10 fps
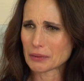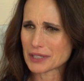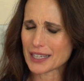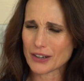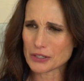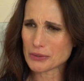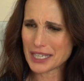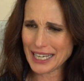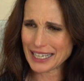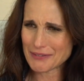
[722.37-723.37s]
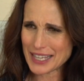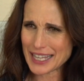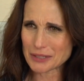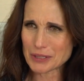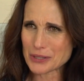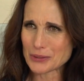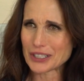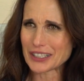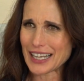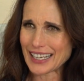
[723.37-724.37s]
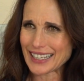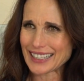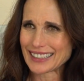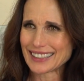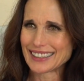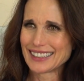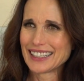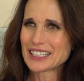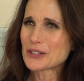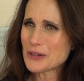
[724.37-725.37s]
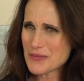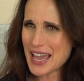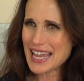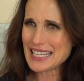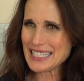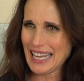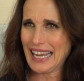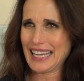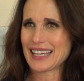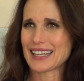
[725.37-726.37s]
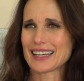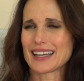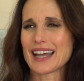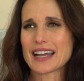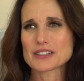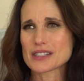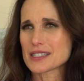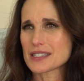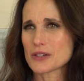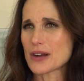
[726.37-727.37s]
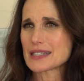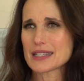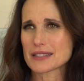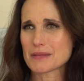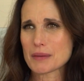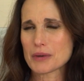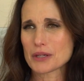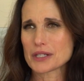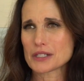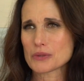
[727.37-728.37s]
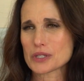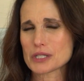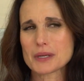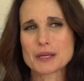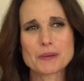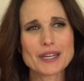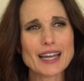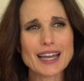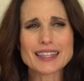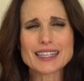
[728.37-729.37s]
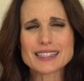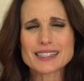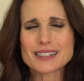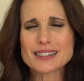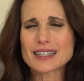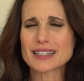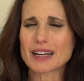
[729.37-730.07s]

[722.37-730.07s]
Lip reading: I was like, "Are you kidding me? That's what you look like? You're amazing." I act just as crazy as my mother did towards me, but I think it's good.